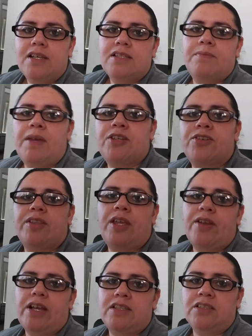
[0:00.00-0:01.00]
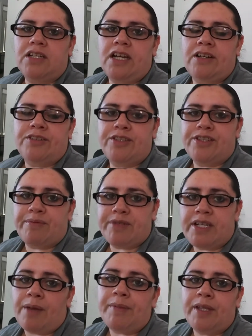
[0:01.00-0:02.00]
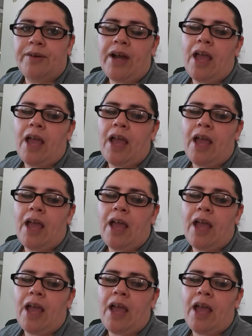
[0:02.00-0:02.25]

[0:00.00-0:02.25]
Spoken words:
so make sure that you guys look at our description down below.